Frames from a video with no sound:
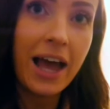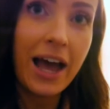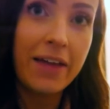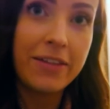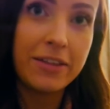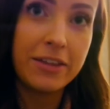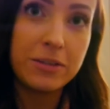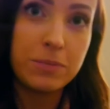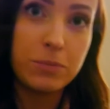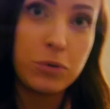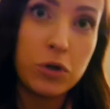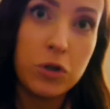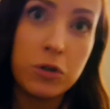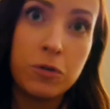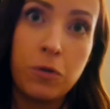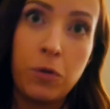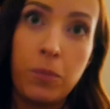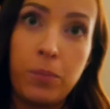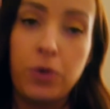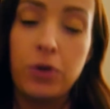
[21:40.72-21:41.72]
And these
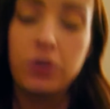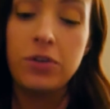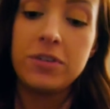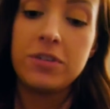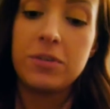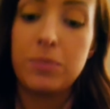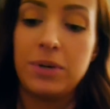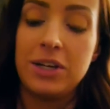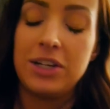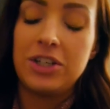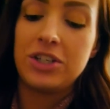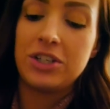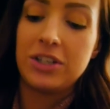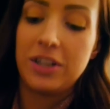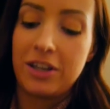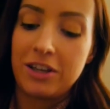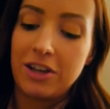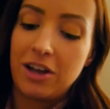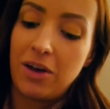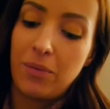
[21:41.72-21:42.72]
beautiful boots, which
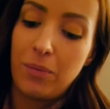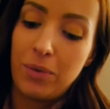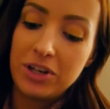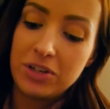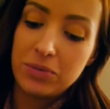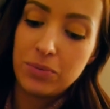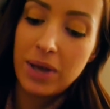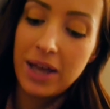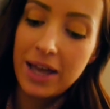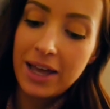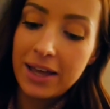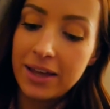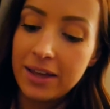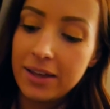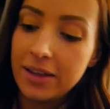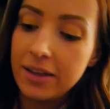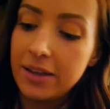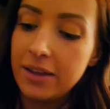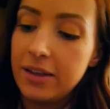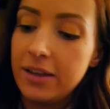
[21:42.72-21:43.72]
I can't wait to
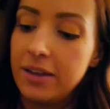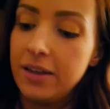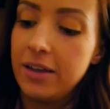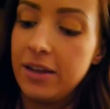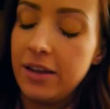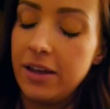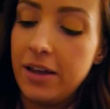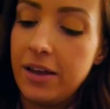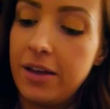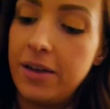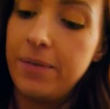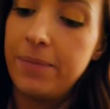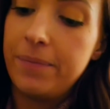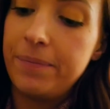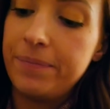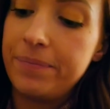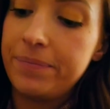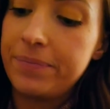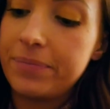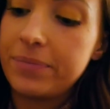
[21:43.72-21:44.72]

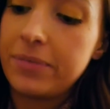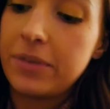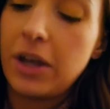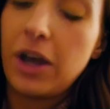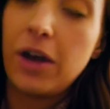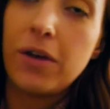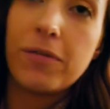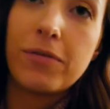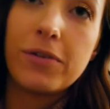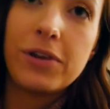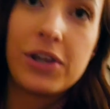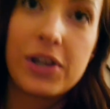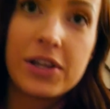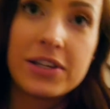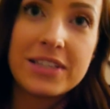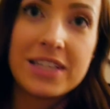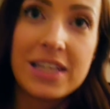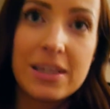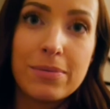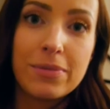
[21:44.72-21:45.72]
wear. Hopefully you
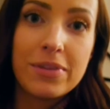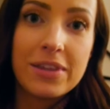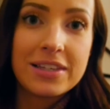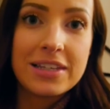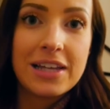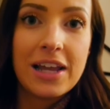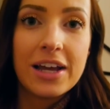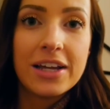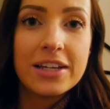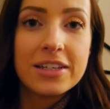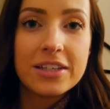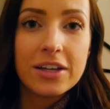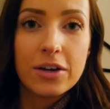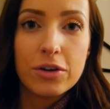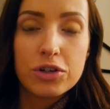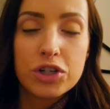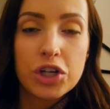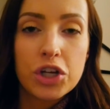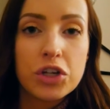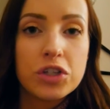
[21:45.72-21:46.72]
can see them in this light.
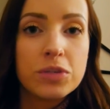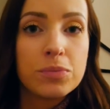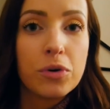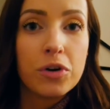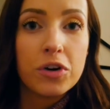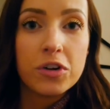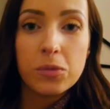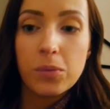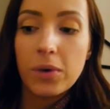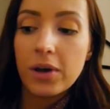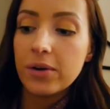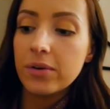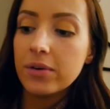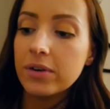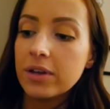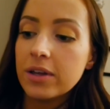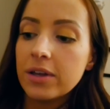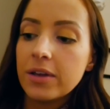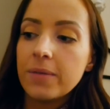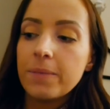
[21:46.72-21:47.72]
I'll show you tomorrow as
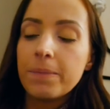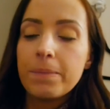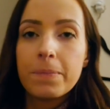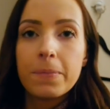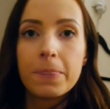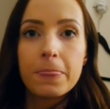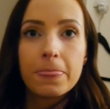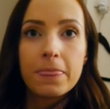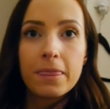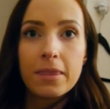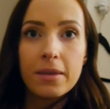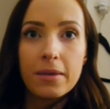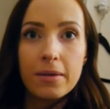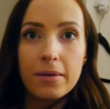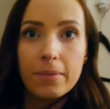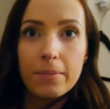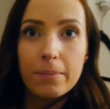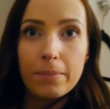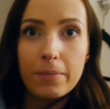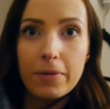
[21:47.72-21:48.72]
well.
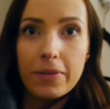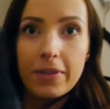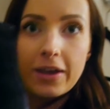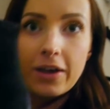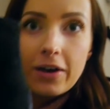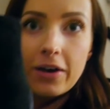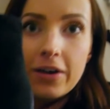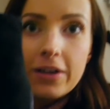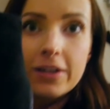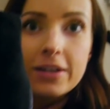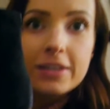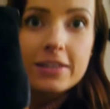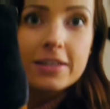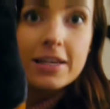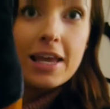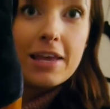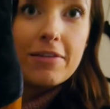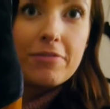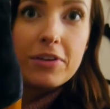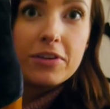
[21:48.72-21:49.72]
But they are
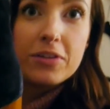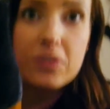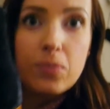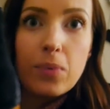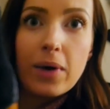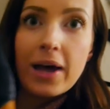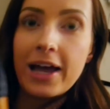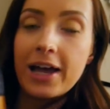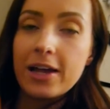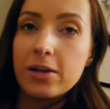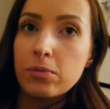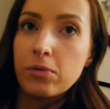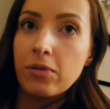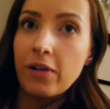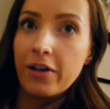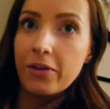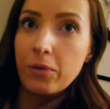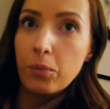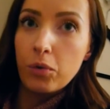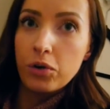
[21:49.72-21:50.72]
navy suede with
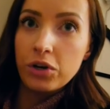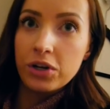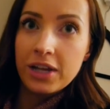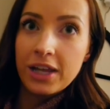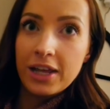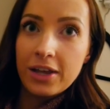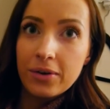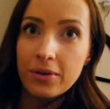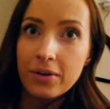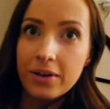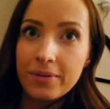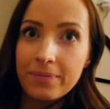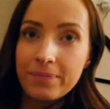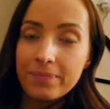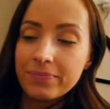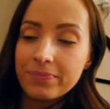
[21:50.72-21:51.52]
like a wooden heel.